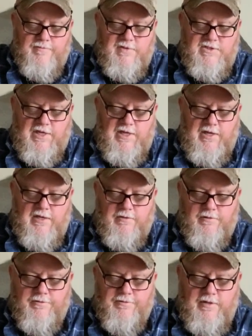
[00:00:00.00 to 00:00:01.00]
It's a handy
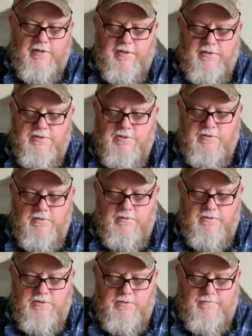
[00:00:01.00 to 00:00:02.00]
little thing. It's
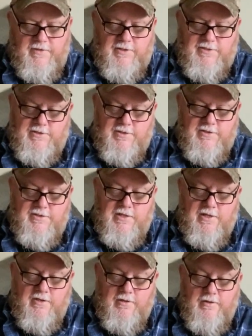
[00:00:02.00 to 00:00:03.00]
like I said, it's
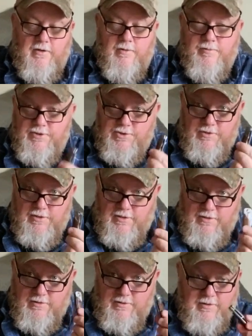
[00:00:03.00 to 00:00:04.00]
kind of garbage. You're not
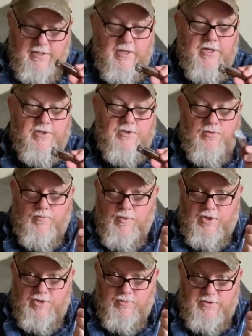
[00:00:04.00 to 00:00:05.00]
gonna do
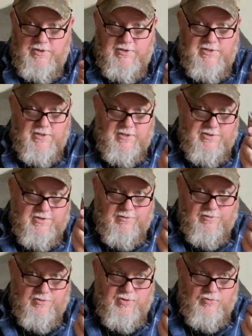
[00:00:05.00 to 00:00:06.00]
much with this thing. It's a
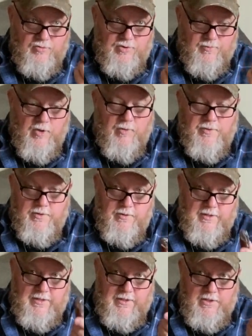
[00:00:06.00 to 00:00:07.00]
little too small, but
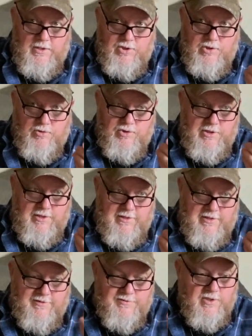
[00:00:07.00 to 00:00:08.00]
it shows you that
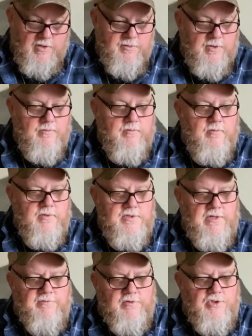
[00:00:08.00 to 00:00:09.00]
knives come in
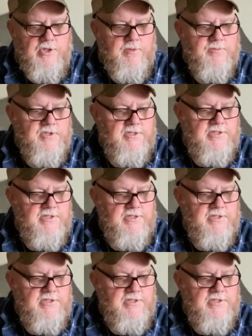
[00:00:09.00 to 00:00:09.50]
several shapes and